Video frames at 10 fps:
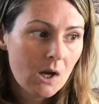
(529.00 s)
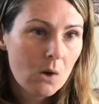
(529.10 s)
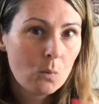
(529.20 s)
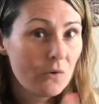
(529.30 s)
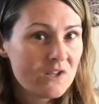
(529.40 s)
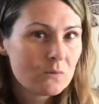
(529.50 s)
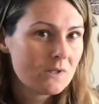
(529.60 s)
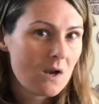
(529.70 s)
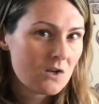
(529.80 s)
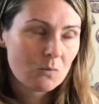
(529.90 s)
Well, this was the
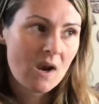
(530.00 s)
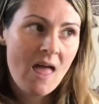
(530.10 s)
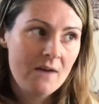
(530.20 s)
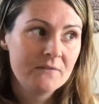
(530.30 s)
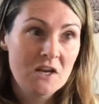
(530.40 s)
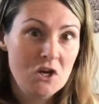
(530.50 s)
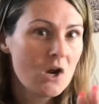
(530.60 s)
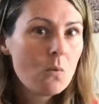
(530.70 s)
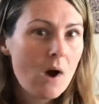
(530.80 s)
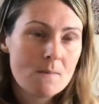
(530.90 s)
last one left. And you know
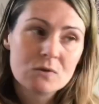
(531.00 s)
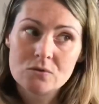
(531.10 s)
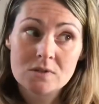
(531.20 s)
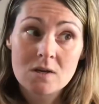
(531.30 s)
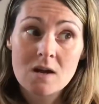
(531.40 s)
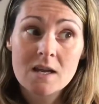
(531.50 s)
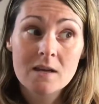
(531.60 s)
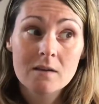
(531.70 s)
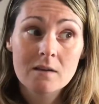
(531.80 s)
what Amazon's like?